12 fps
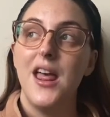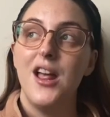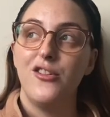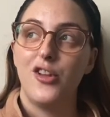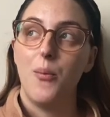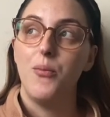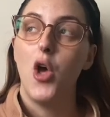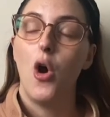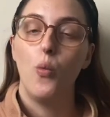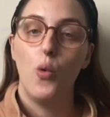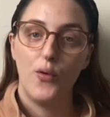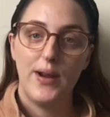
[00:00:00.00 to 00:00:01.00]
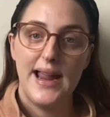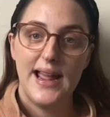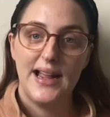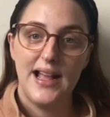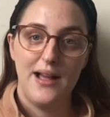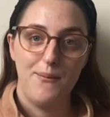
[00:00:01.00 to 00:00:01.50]
So I'm not
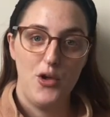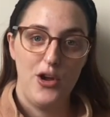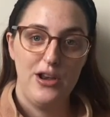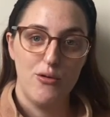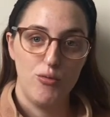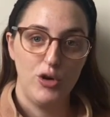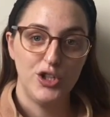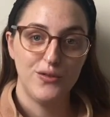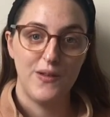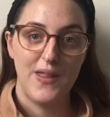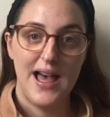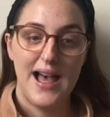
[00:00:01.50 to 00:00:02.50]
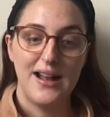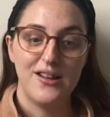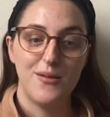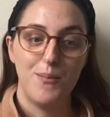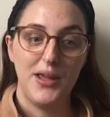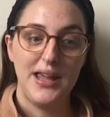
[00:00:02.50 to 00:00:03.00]
worrying, I'm not in a rush for
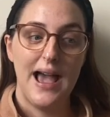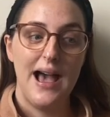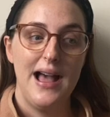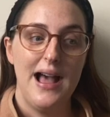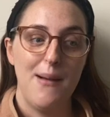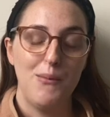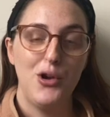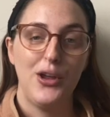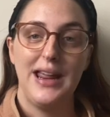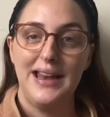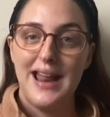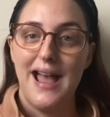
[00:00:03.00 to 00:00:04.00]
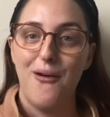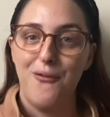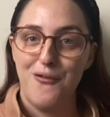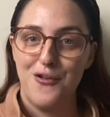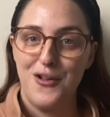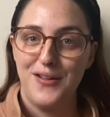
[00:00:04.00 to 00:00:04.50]
that. But yeah, I'm looking out
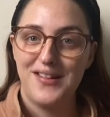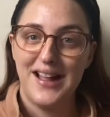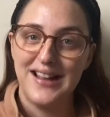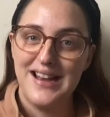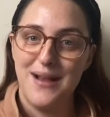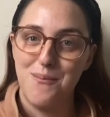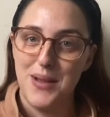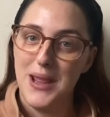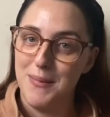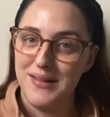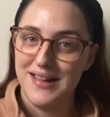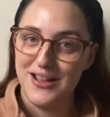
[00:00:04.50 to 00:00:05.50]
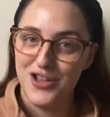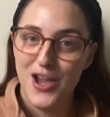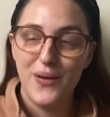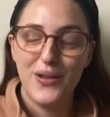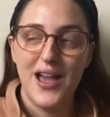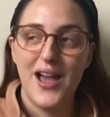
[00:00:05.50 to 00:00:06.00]
for a second-hand Baby Zen
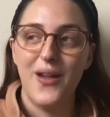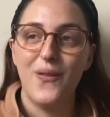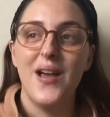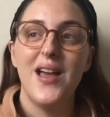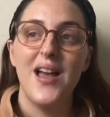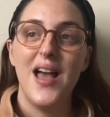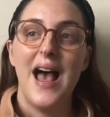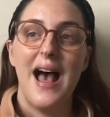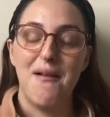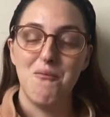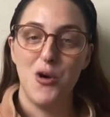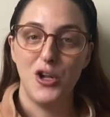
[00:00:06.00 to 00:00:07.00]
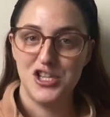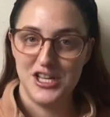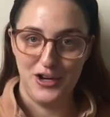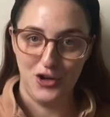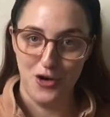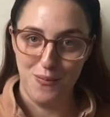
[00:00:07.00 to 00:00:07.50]
yo-yo. I'm watching
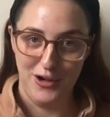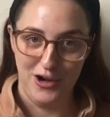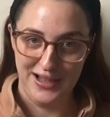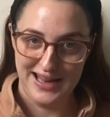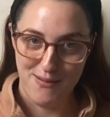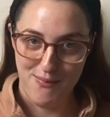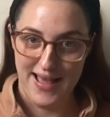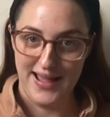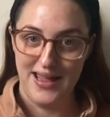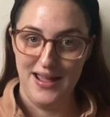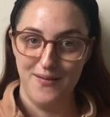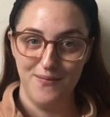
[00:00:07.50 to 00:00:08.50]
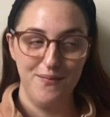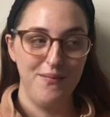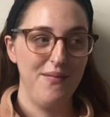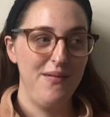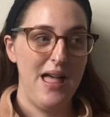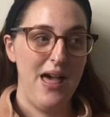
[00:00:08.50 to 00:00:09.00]
a couple on eBay
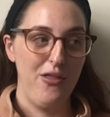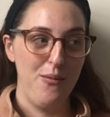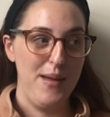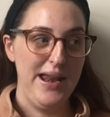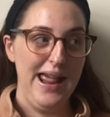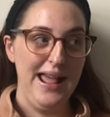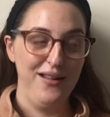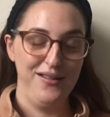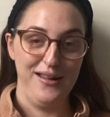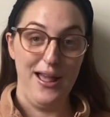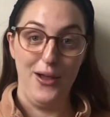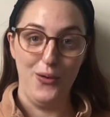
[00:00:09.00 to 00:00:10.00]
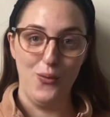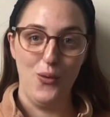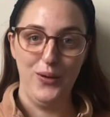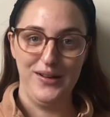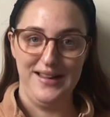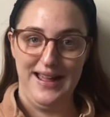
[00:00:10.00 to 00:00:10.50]
at the minute, so
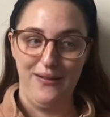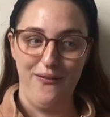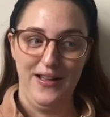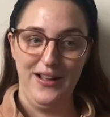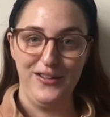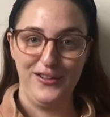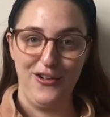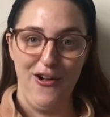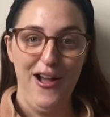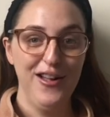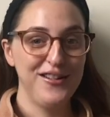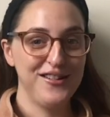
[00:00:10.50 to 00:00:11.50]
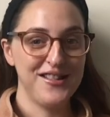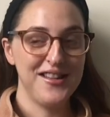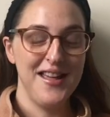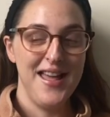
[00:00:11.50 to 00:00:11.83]
we'll see, fingers crossed.